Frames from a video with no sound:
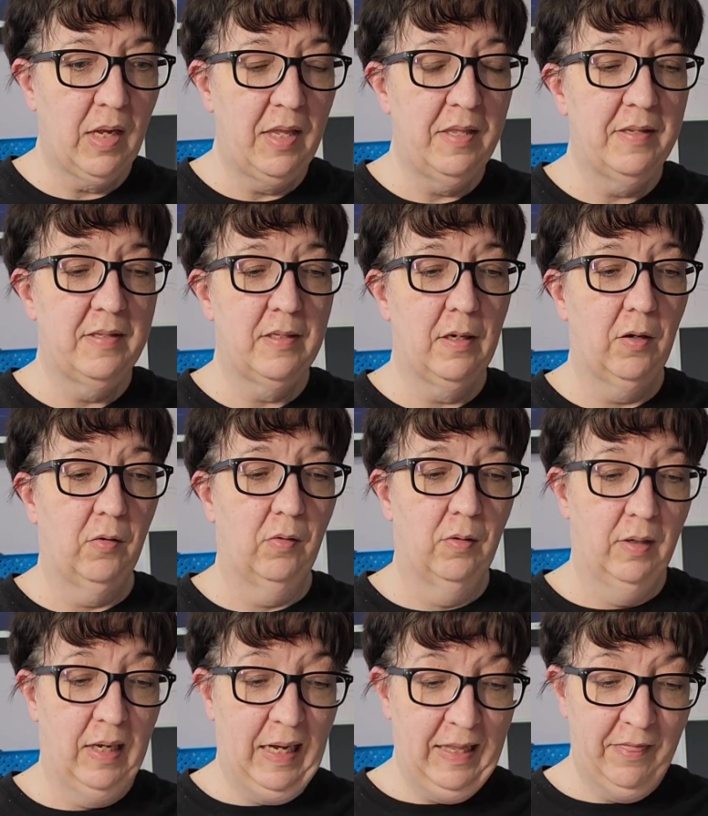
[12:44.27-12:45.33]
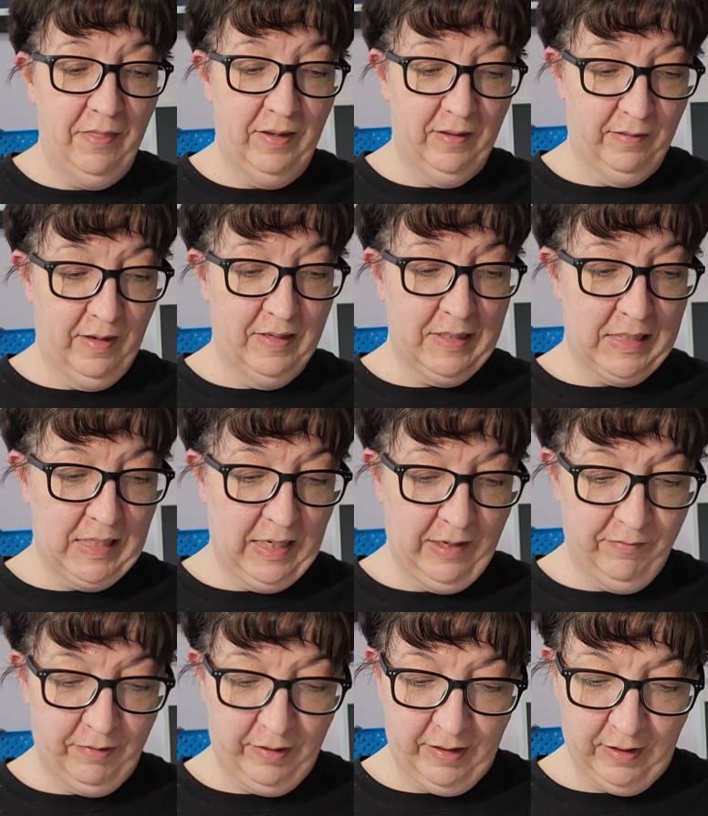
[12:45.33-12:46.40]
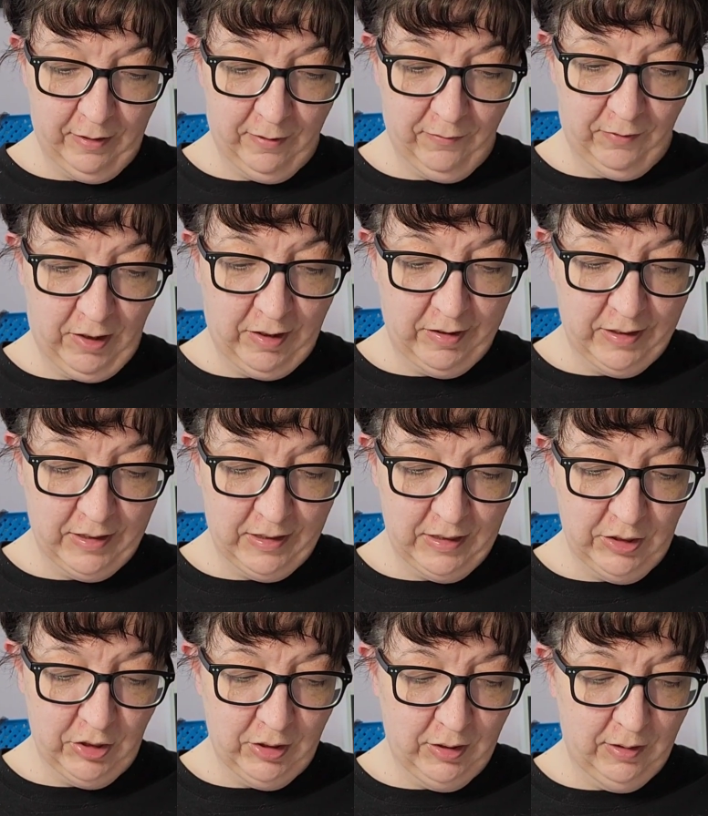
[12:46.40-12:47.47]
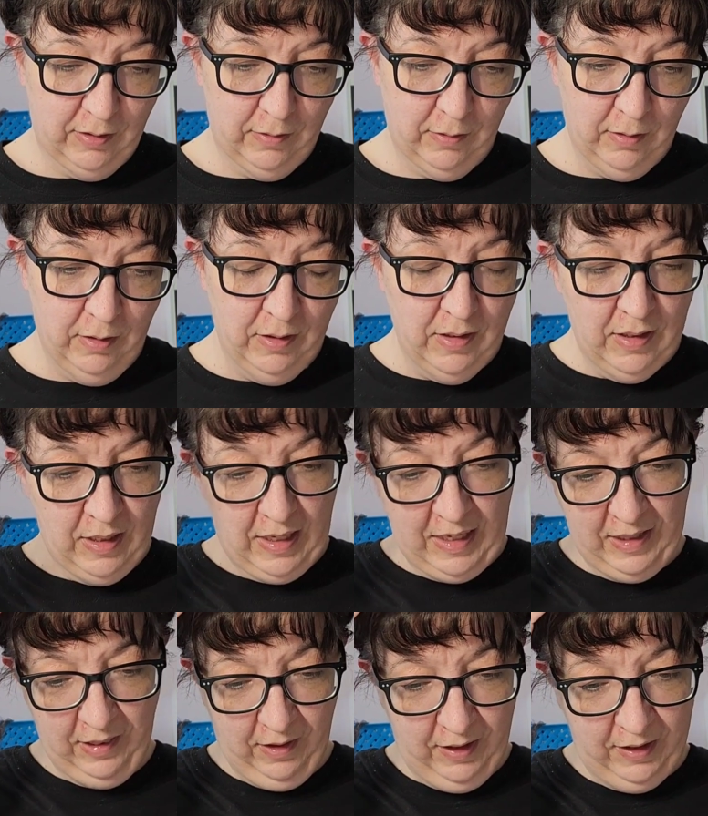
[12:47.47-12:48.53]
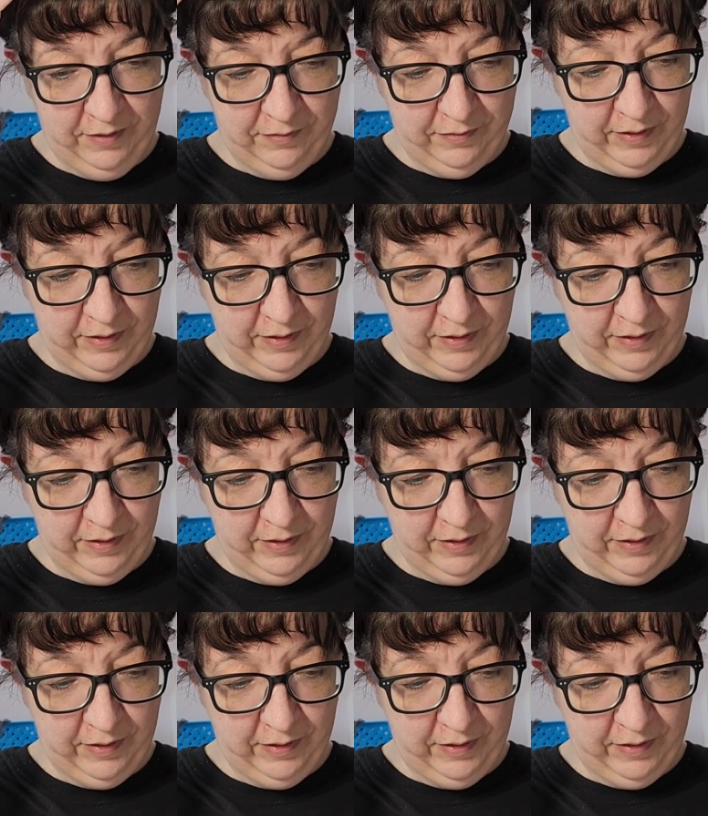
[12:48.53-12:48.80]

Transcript: So I think that's everything as far as stitching and life.